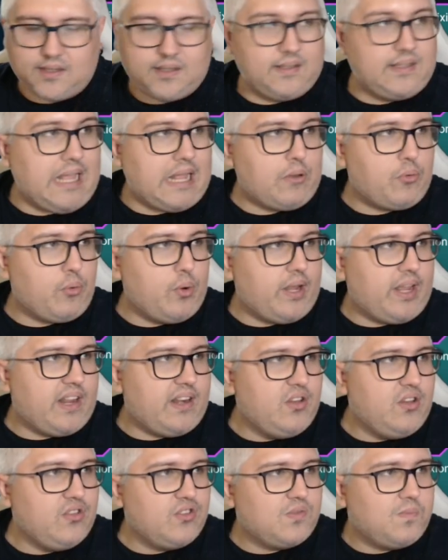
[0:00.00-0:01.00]
that we can
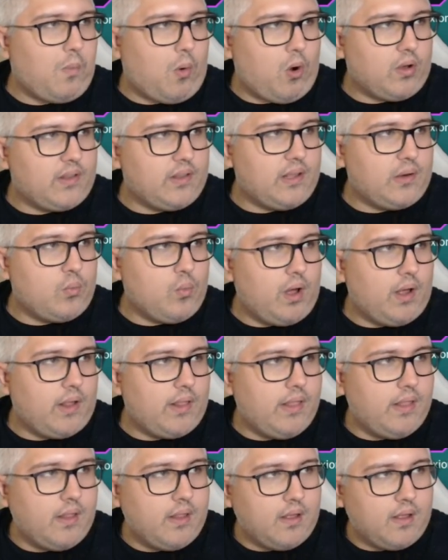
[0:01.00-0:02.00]
use more than one,